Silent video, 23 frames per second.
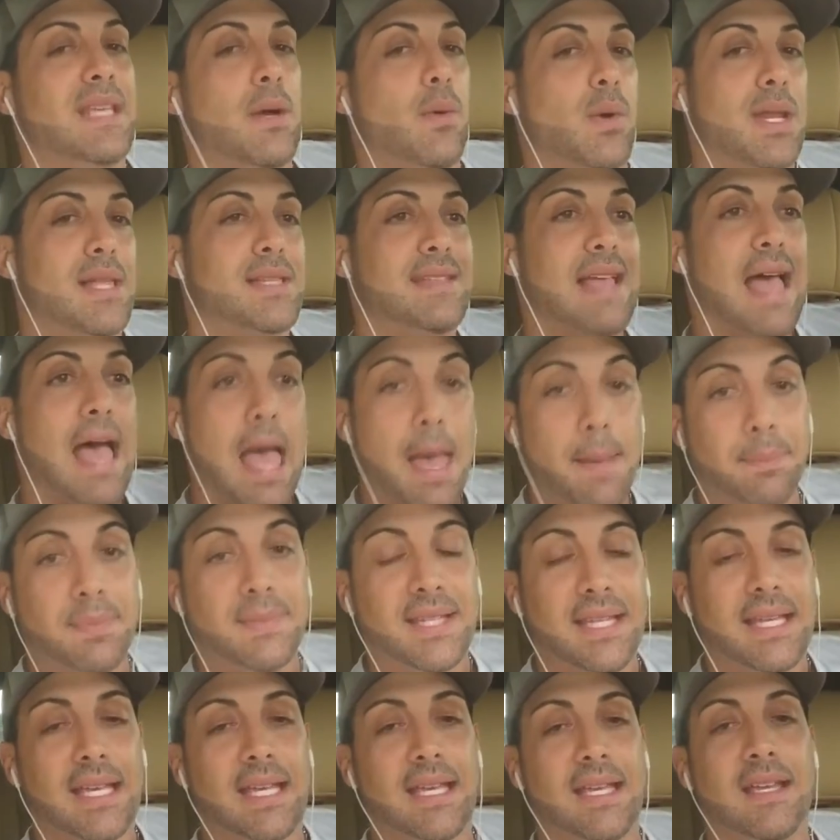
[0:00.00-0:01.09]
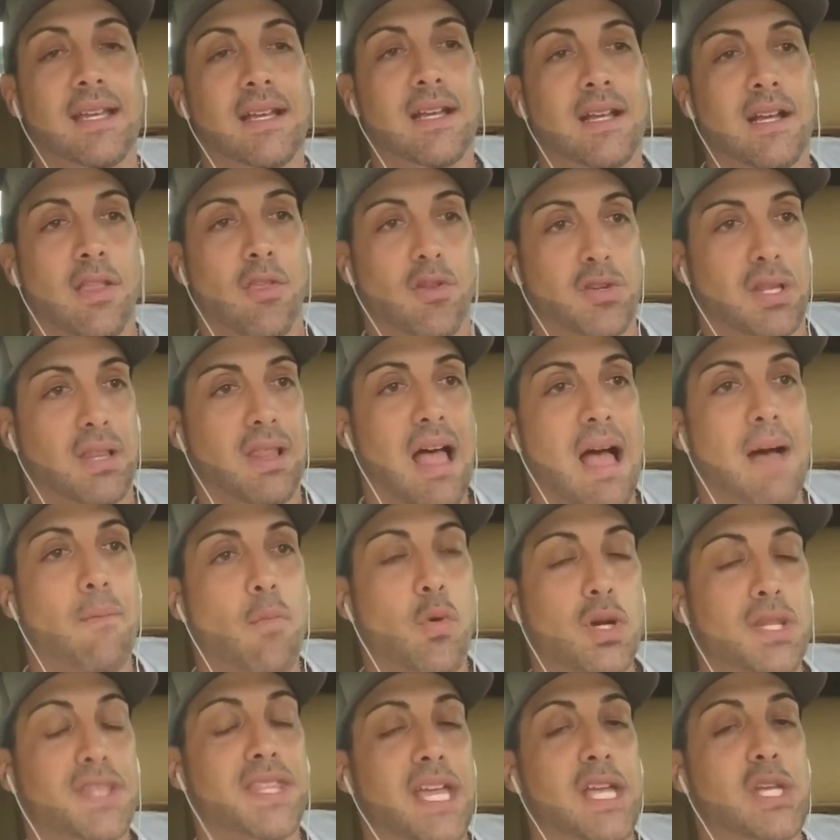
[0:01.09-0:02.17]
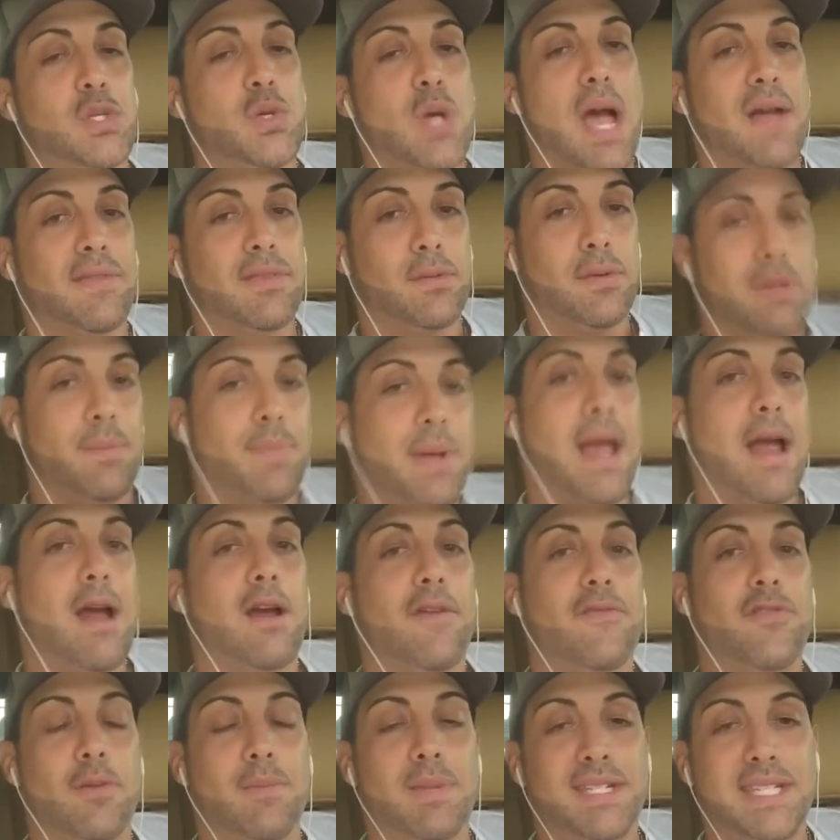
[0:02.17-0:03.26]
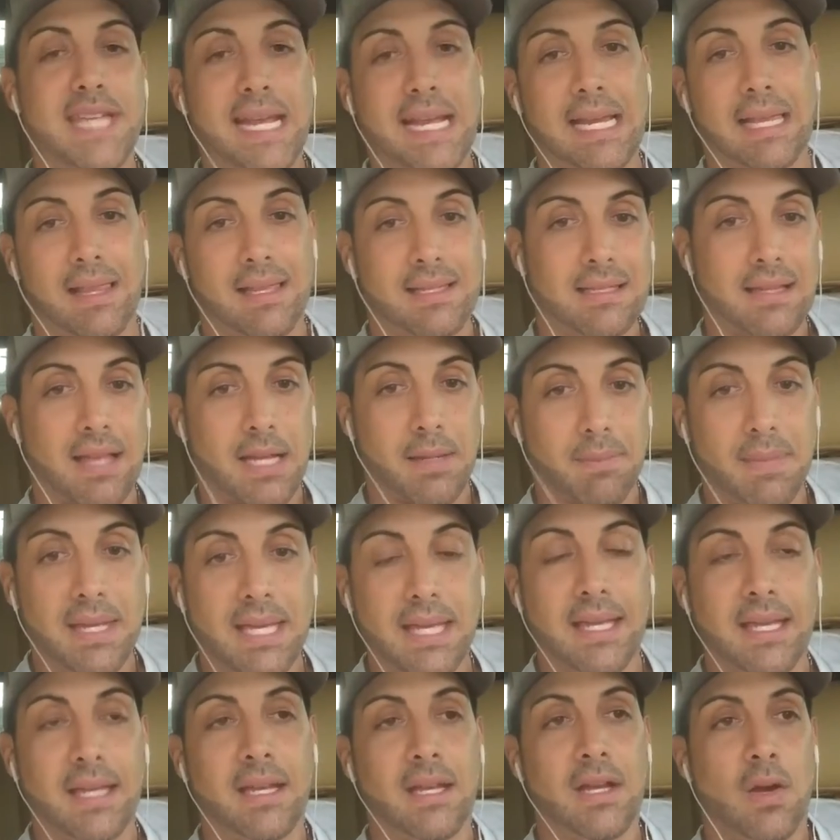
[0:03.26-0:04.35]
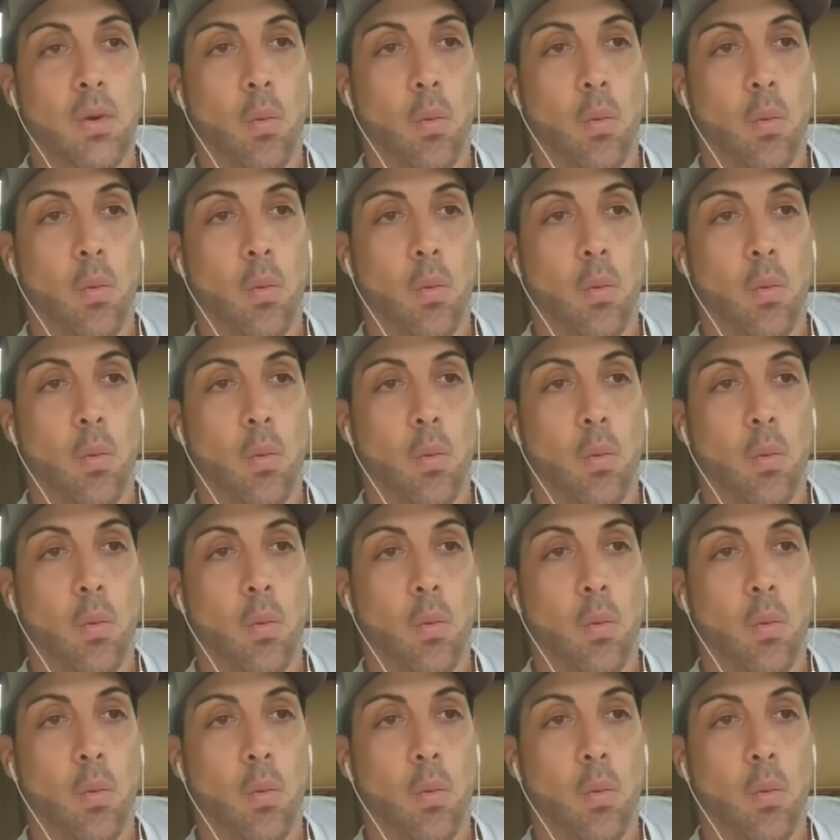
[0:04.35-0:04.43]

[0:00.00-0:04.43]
And when it's empty, there's a lot more things you have to repair if you're meticulous like me,